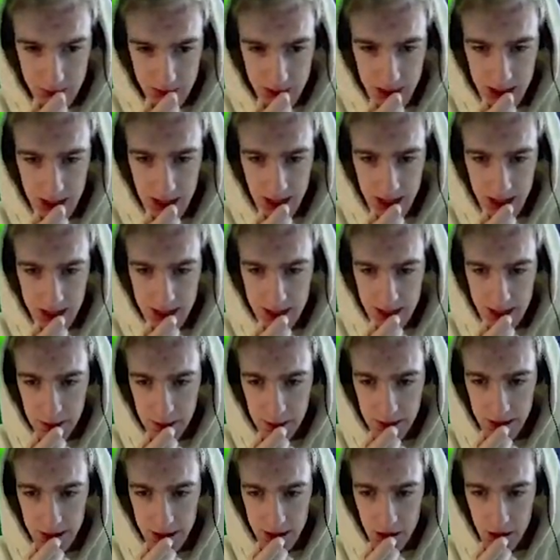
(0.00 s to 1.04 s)
Luckily,
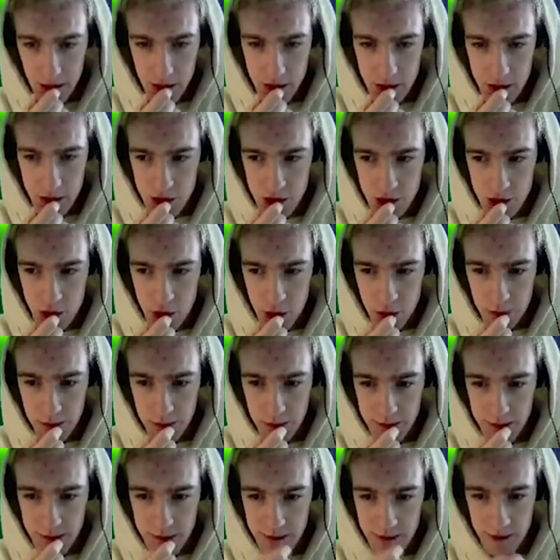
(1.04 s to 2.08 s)
we can go zoop
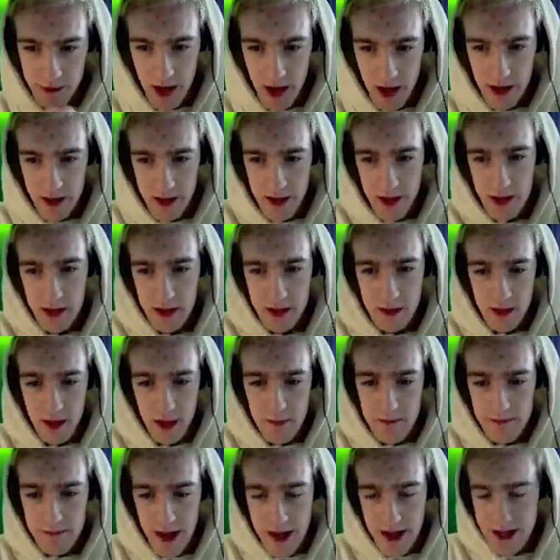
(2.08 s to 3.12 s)
right there.
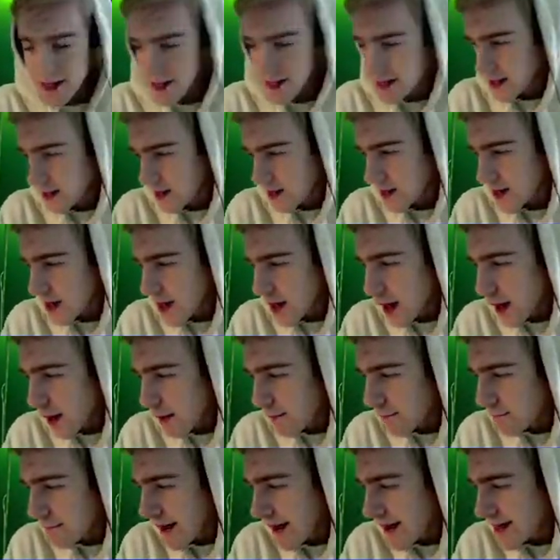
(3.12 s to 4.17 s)
Amazing.
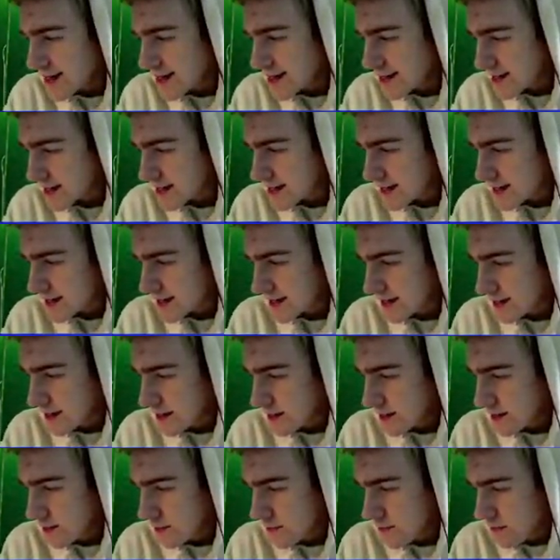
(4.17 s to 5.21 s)

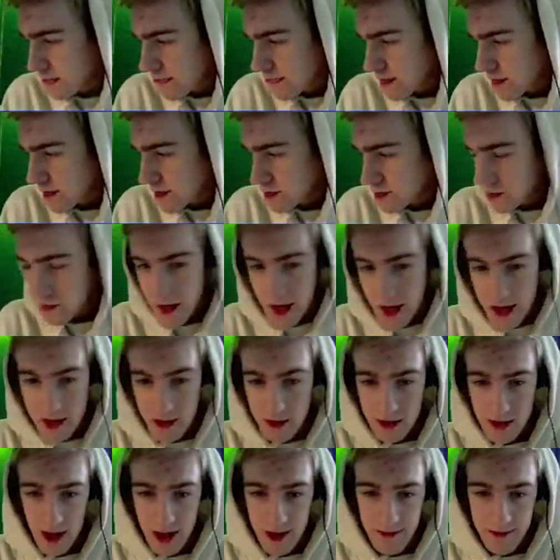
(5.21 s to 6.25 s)
Amazing! You hate
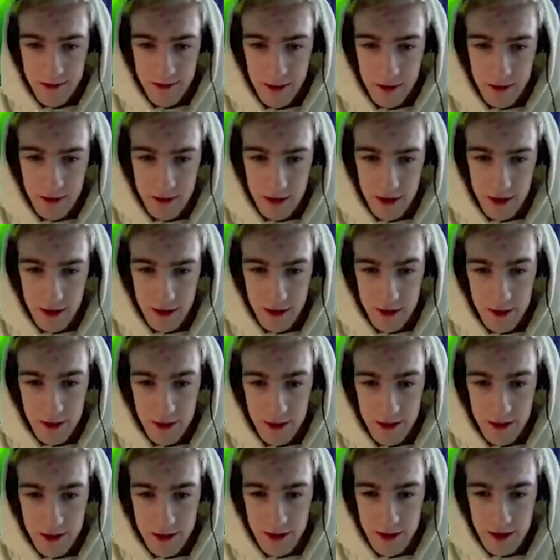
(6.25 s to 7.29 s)
your life? Oh no.
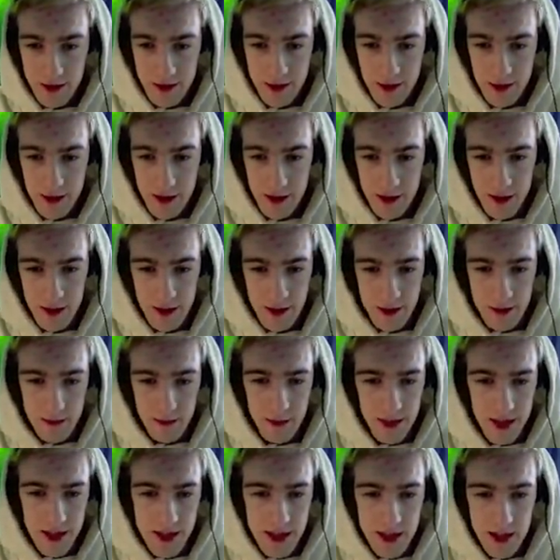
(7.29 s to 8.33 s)

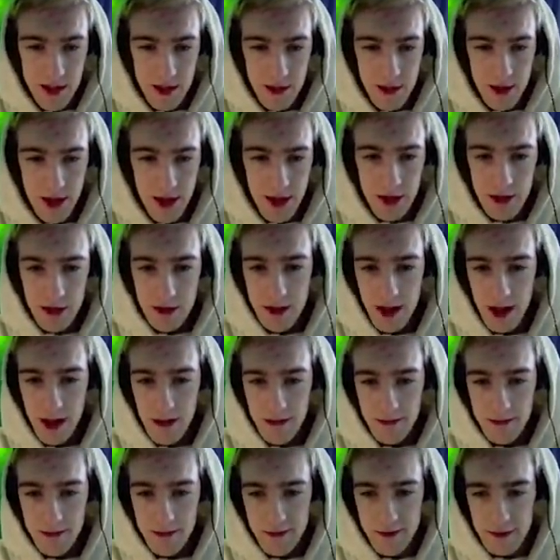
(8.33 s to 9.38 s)
Please don't hate your
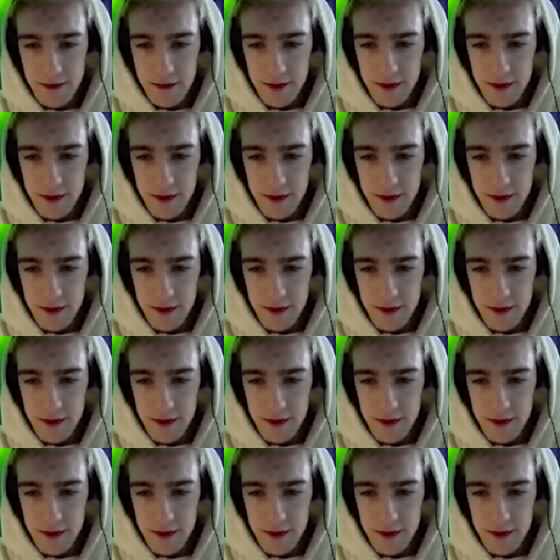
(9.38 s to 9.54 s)
life.